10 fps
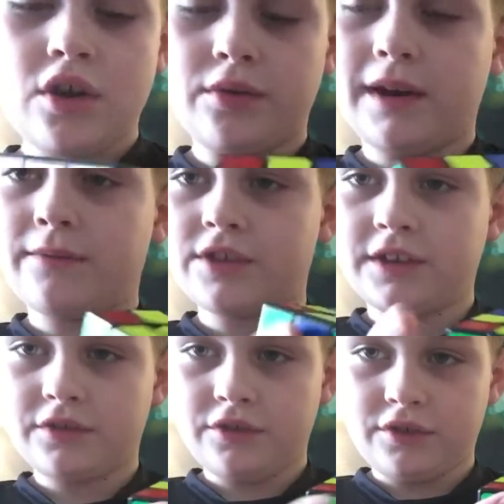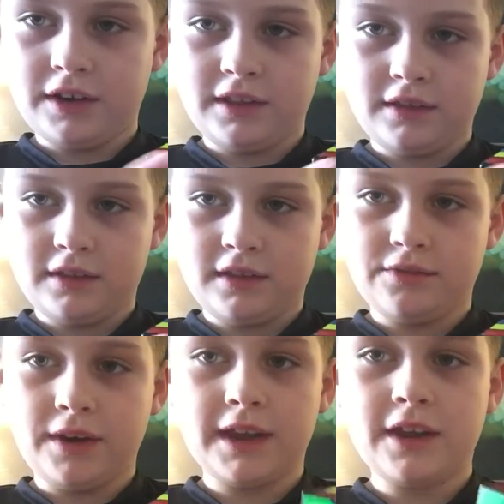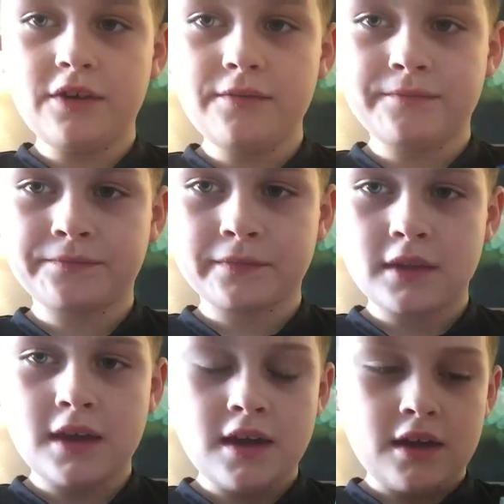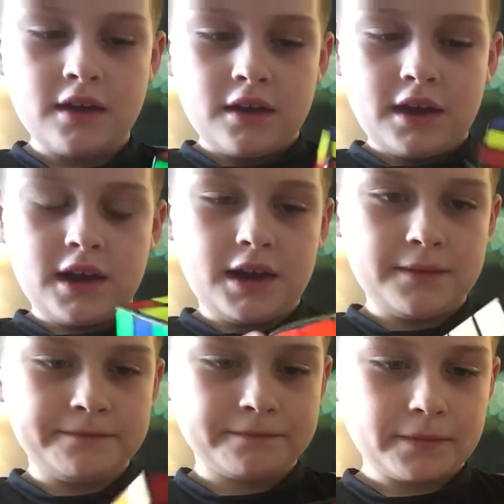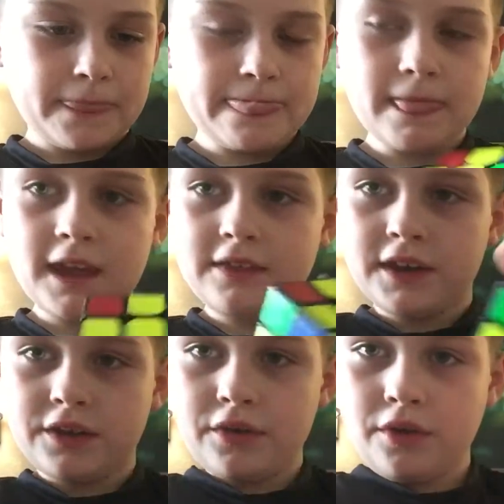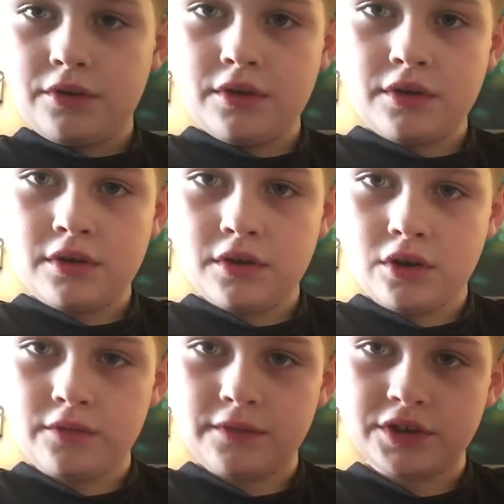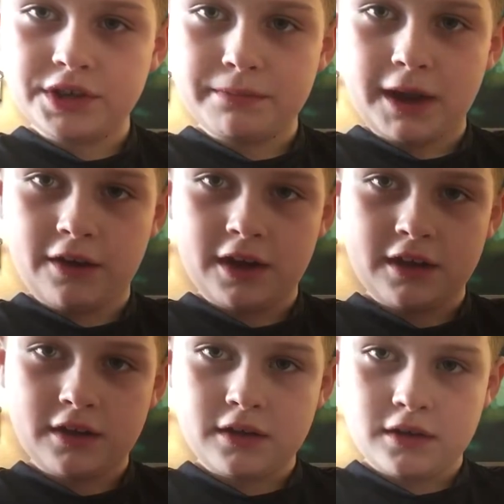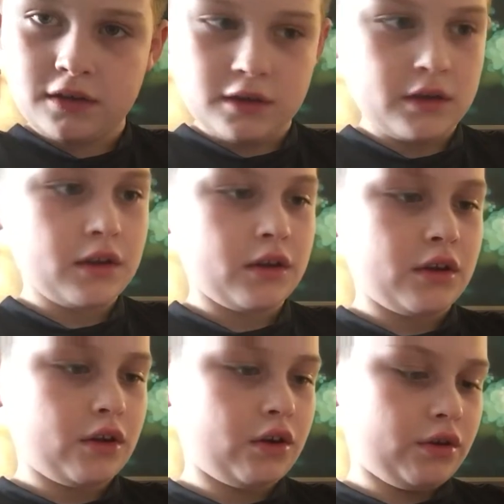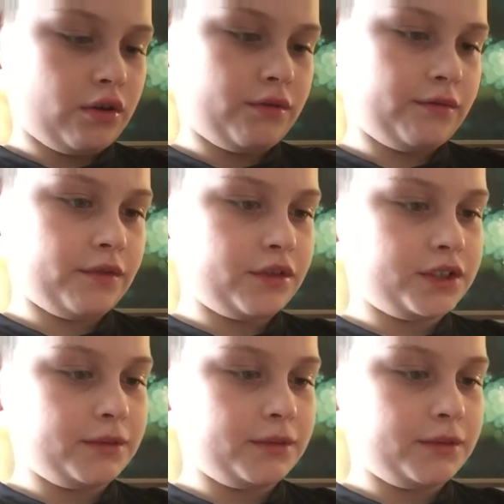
or whatever center is right here. And then you go over to pair it, or you